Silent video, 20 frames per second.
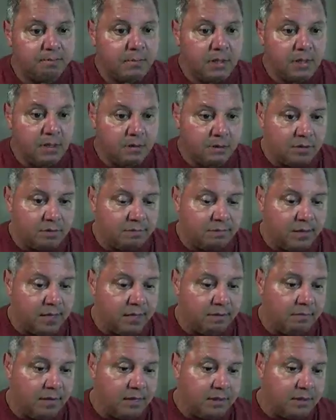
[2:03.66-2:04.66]
This is
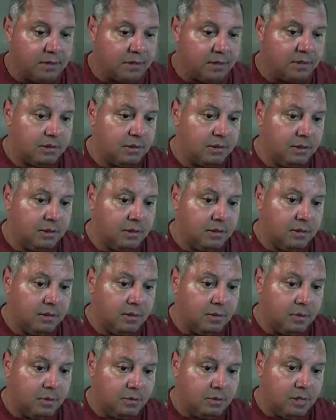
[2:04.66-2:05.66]
5/8
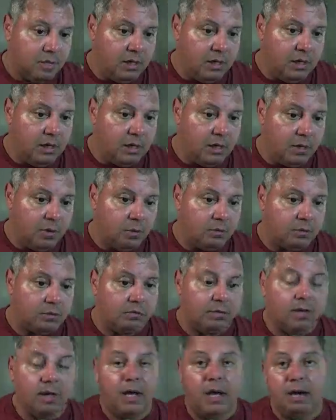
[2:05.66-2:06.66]
OD here. It goes
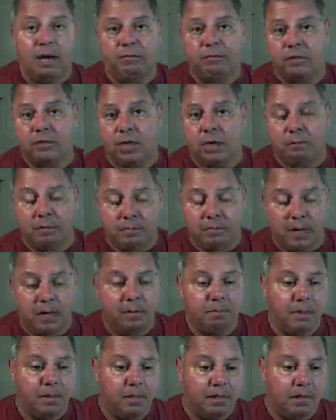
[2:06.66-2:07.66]
around a 1/2 inch copper
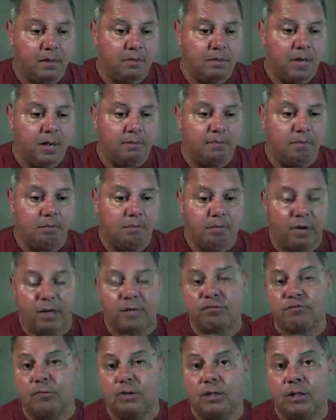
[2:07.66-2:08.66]
pipe, and you have a
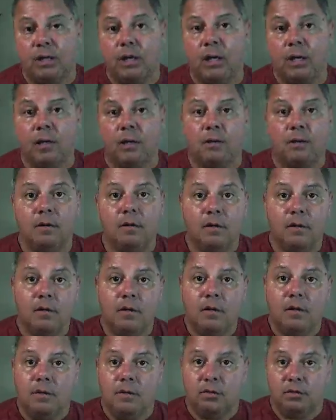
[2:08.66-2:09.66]
brass ring there.
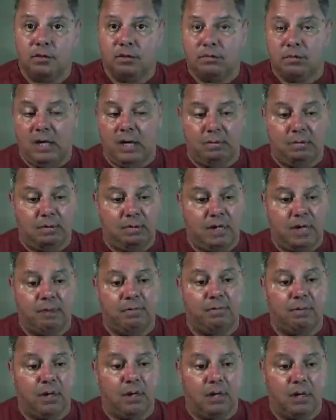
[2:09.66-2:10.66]
Use some type of
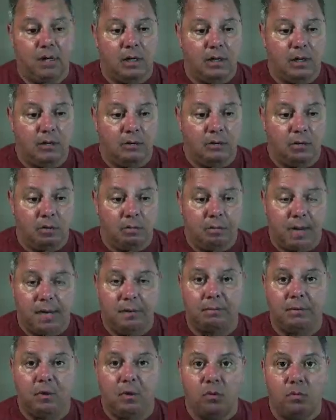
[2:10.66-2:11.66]
Teflon or
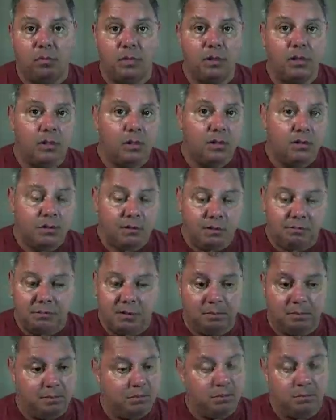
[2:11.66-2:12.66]
pipe dope. Some
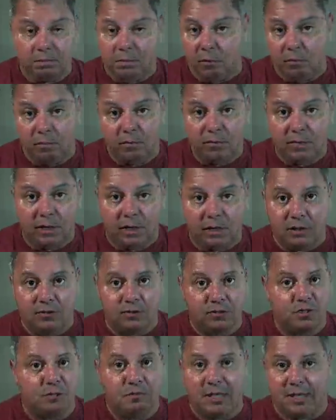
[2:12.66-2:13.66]
plumbers use both,
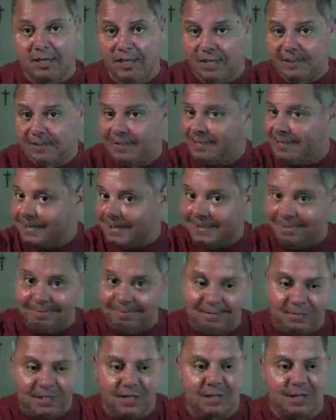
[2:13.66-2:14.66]
just to make it nice and tight.
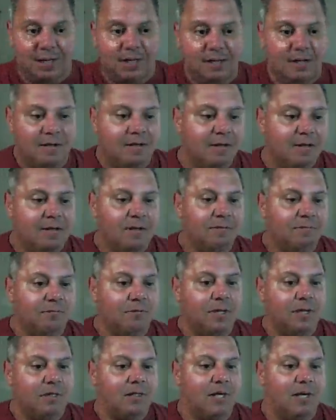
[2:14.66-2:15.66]
Get a
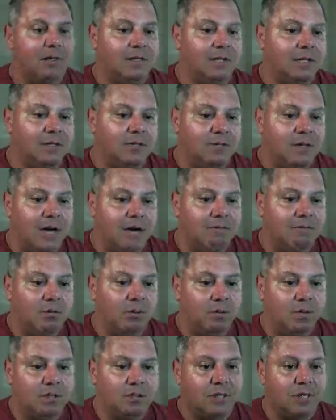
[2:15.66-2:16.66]
nice tight there, so you have no
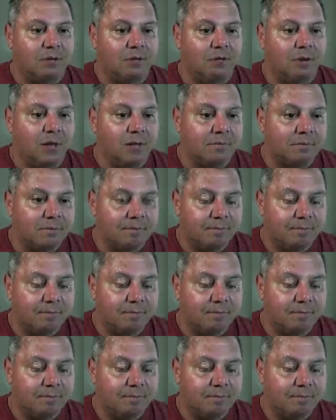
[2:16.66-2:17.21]
leaks later on.